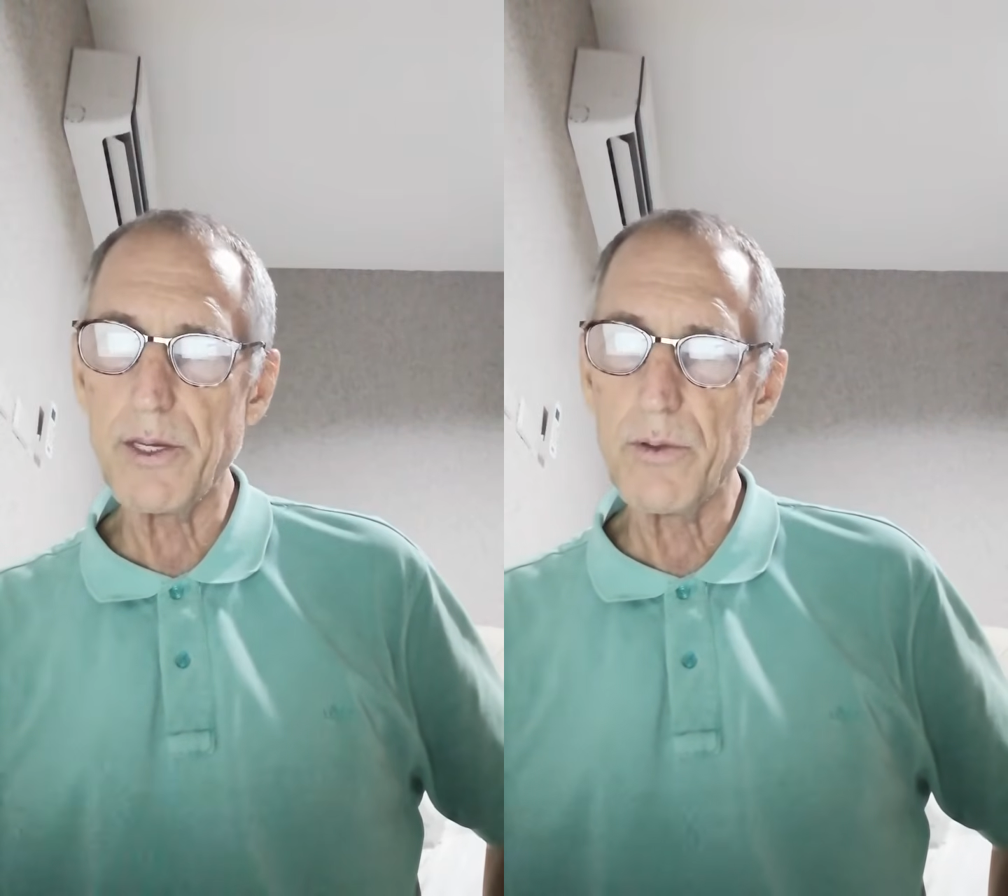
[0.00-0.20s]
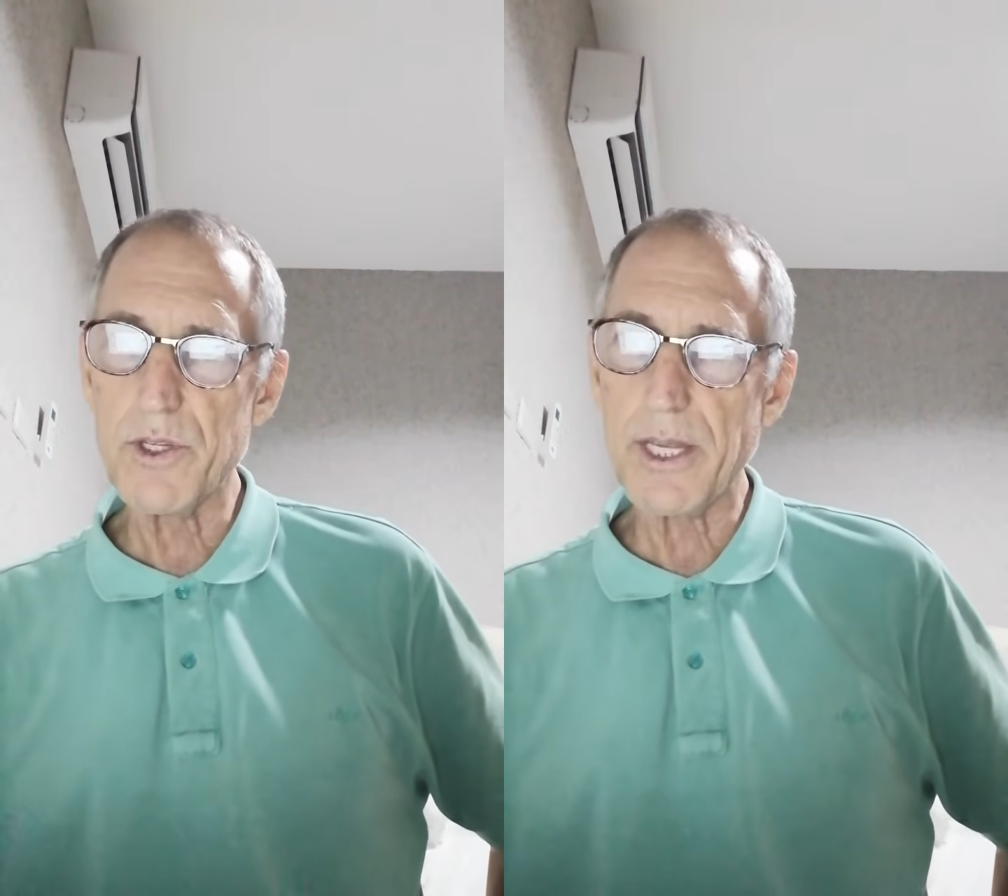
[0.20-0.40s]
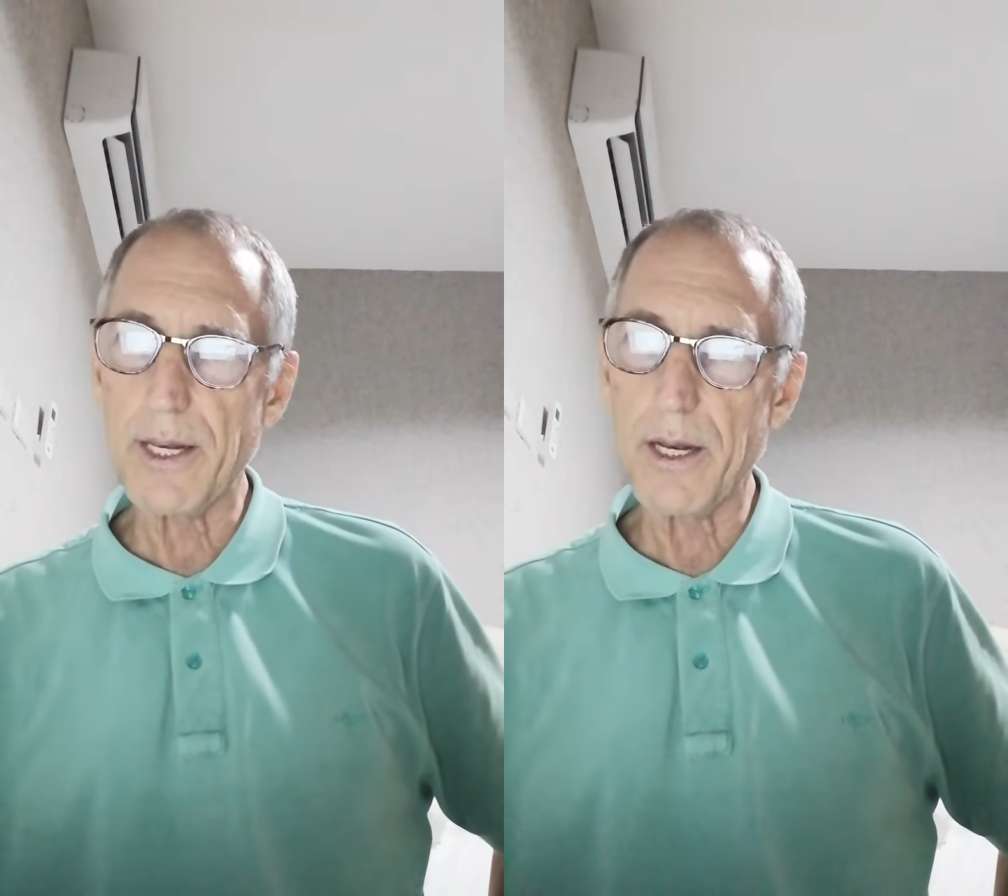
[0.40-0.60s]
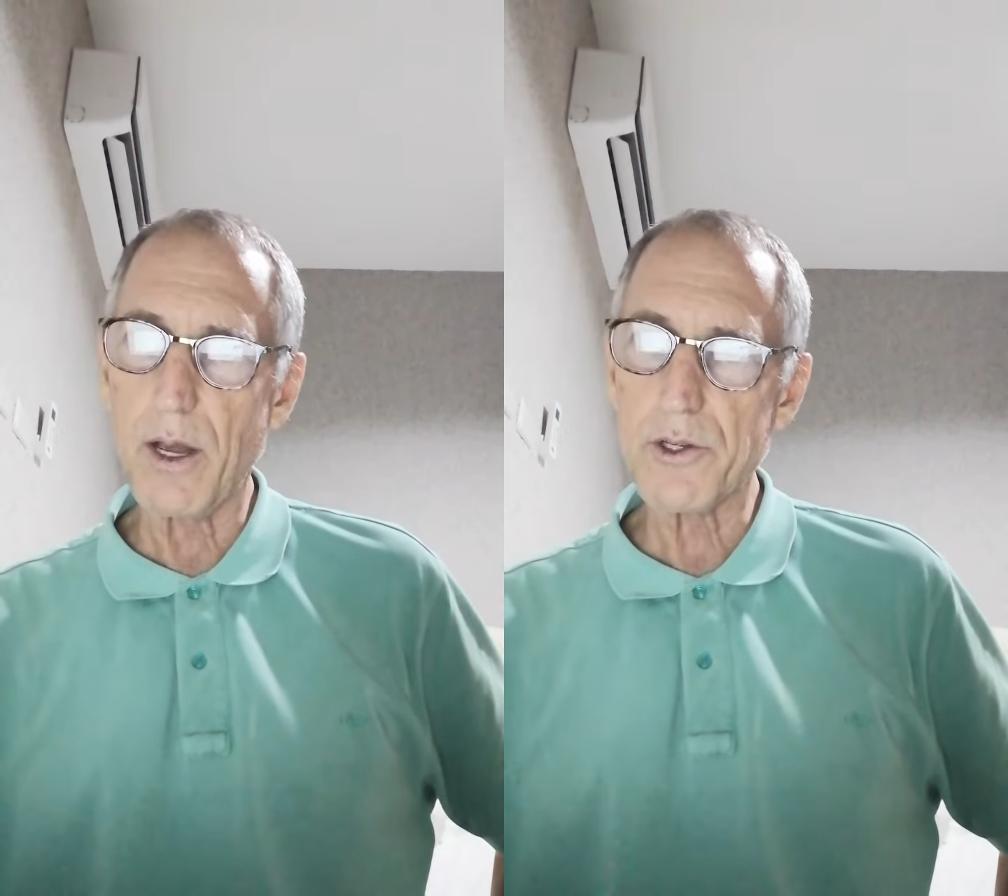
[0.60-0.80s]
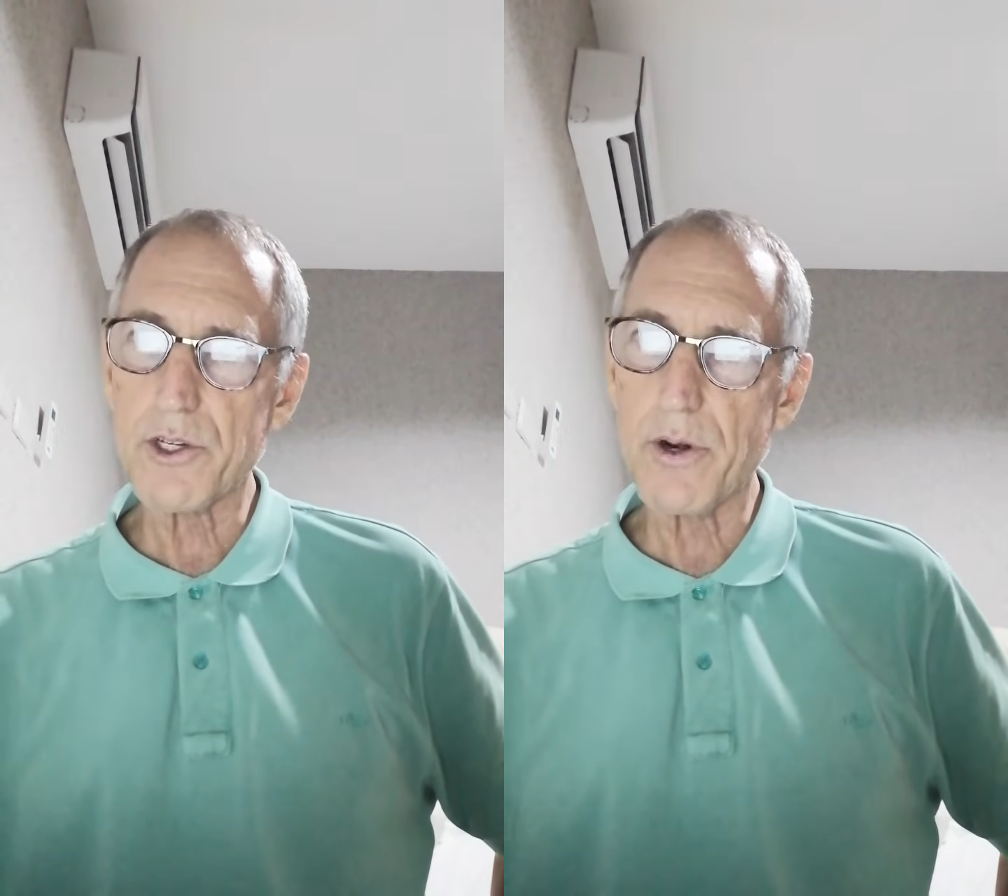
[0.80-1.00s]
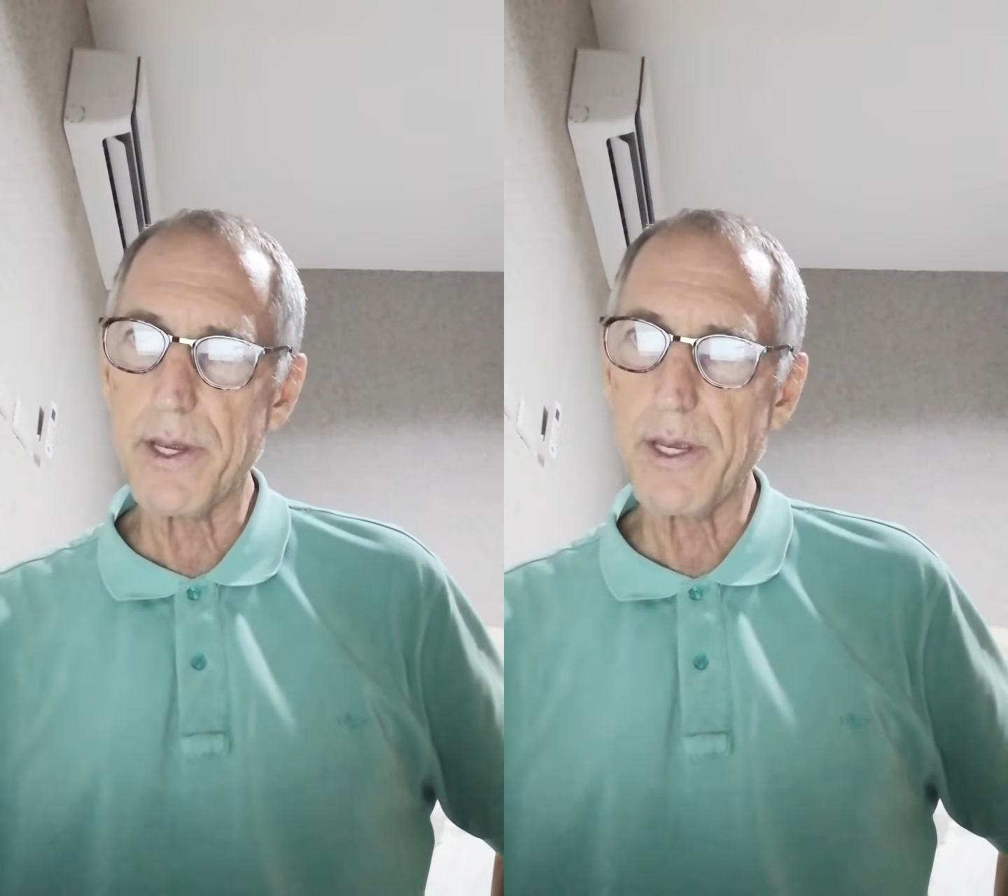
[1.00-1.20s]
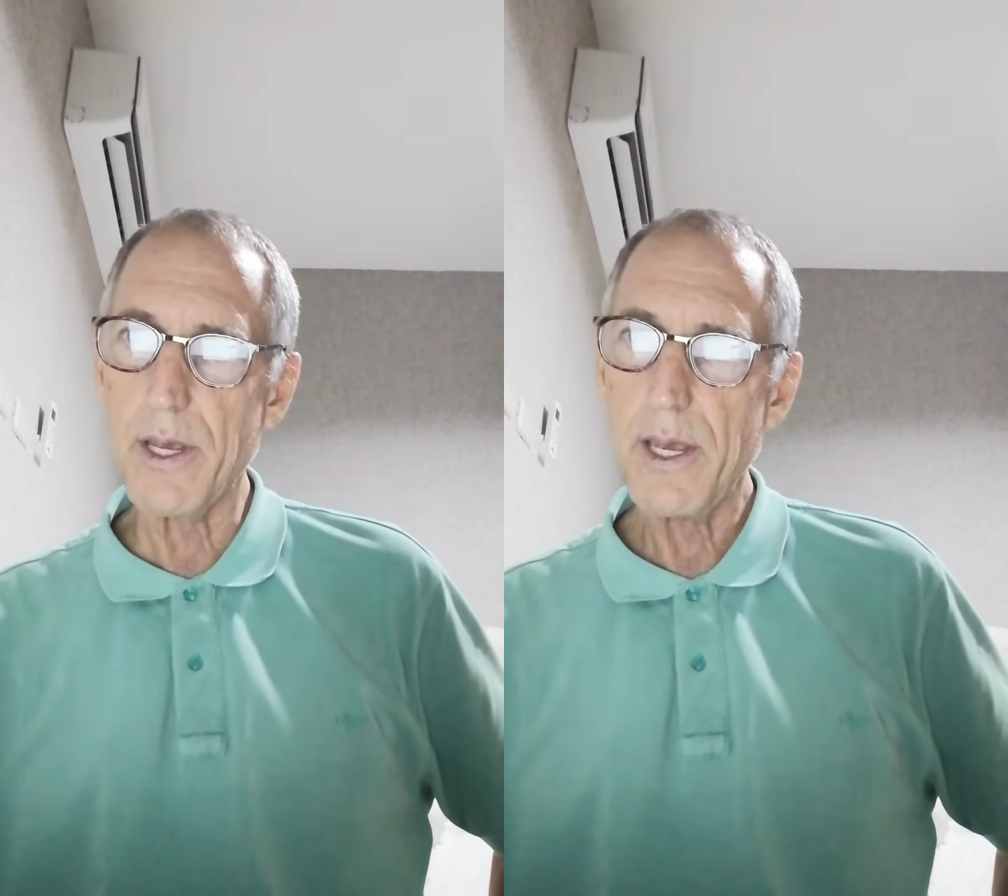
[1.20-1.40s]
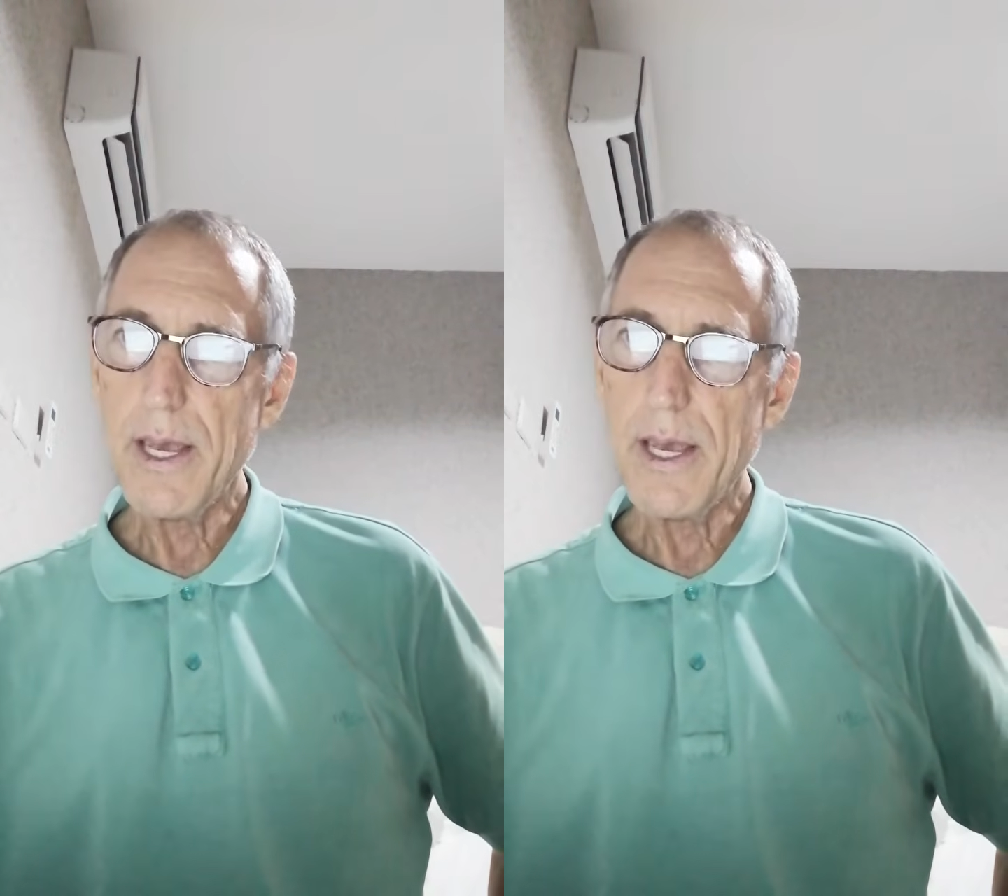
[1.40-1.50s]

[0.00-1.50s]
New Zealand, Australia,